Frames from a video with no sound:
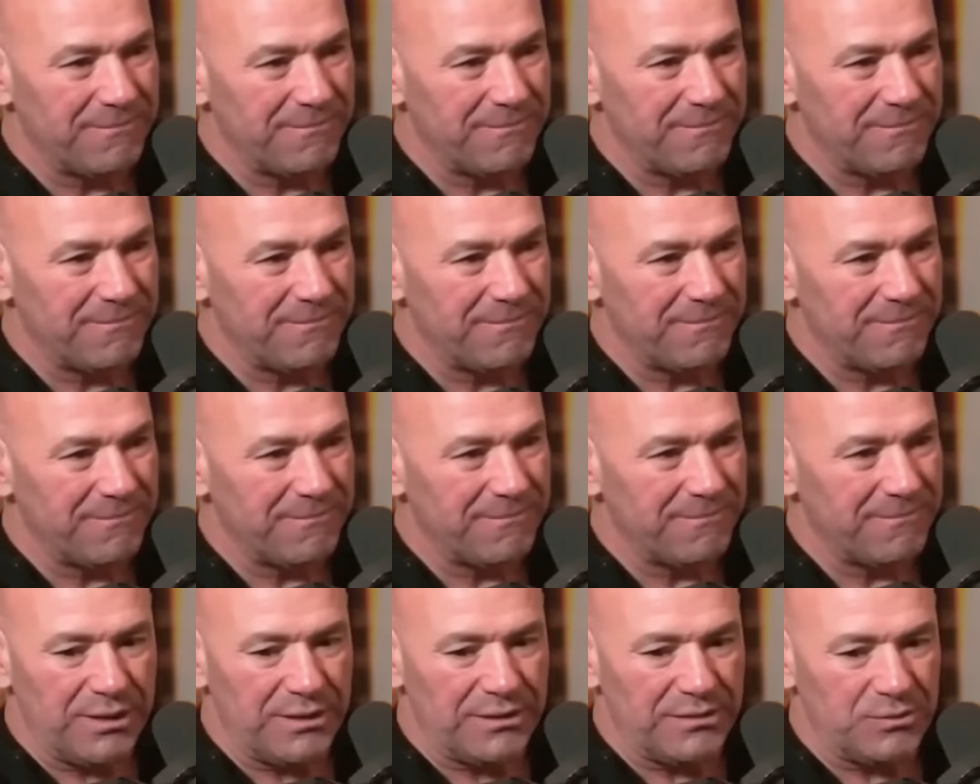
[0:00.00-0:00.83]
Anybody
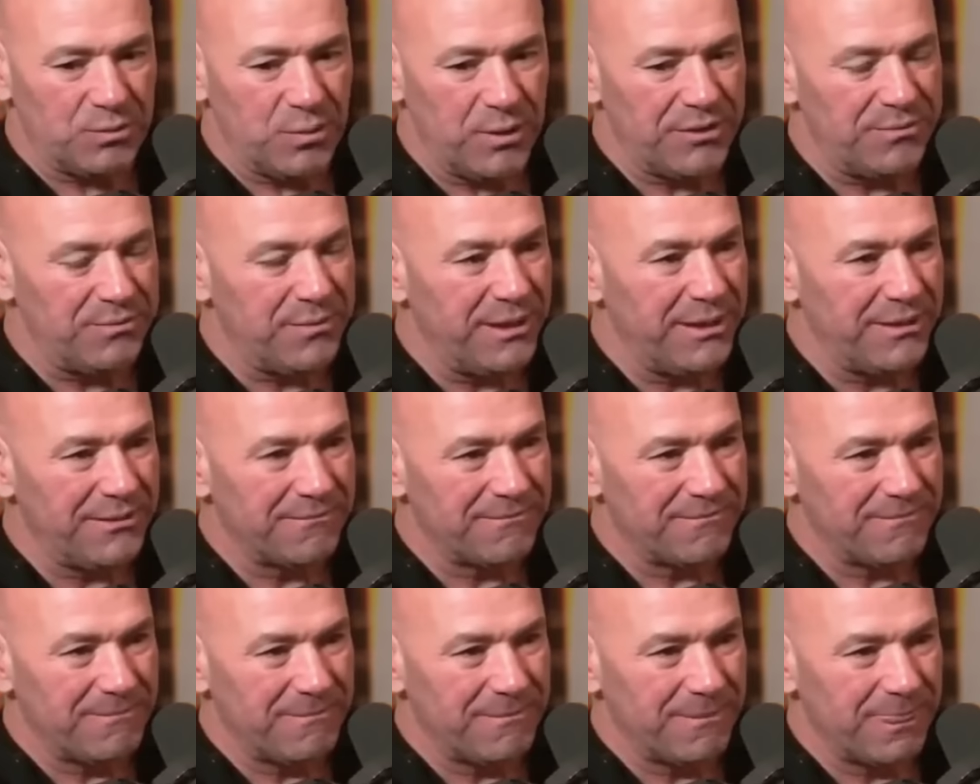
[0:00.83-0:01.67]
who is
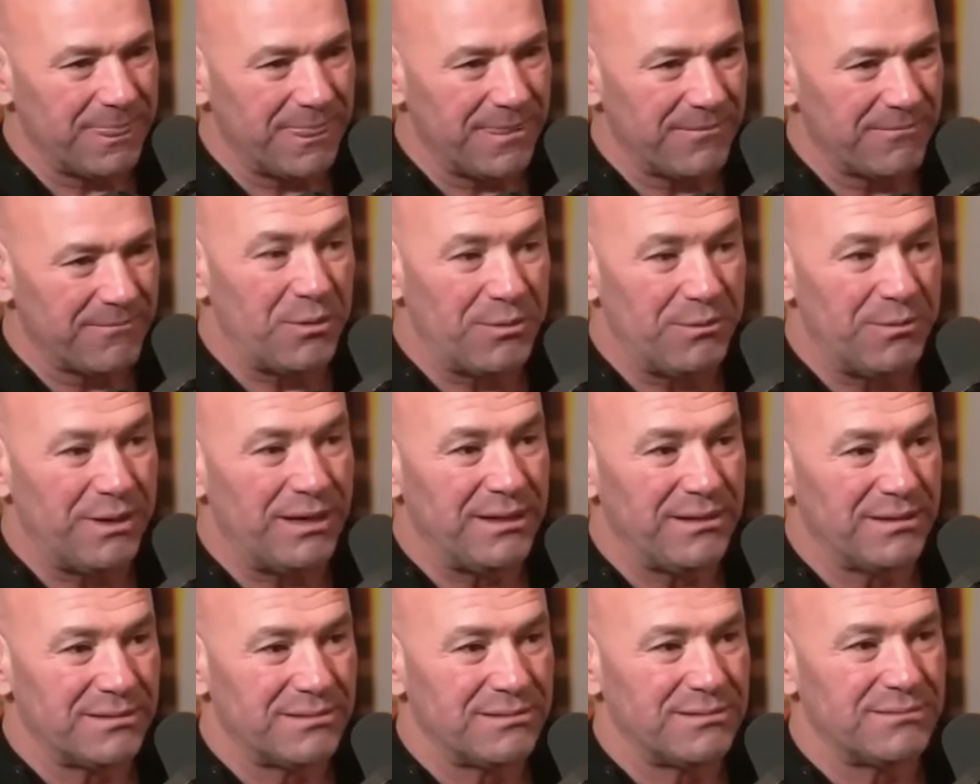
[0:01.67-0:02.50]
with me, has
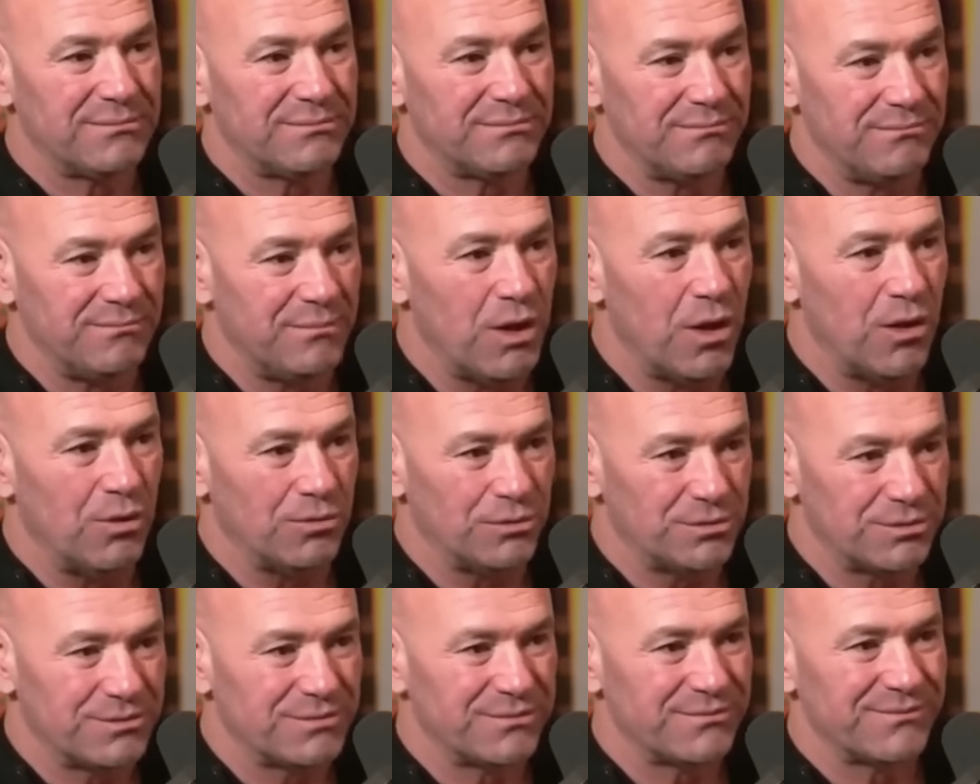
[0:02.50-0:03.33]
been with me,
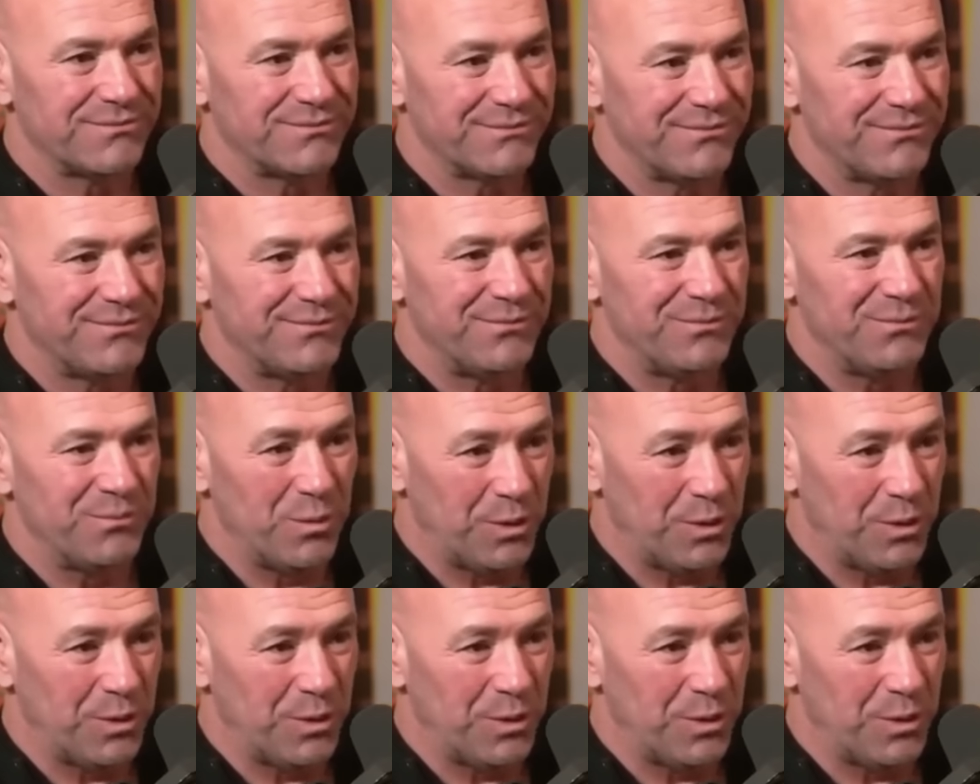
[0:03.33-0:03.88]
knows.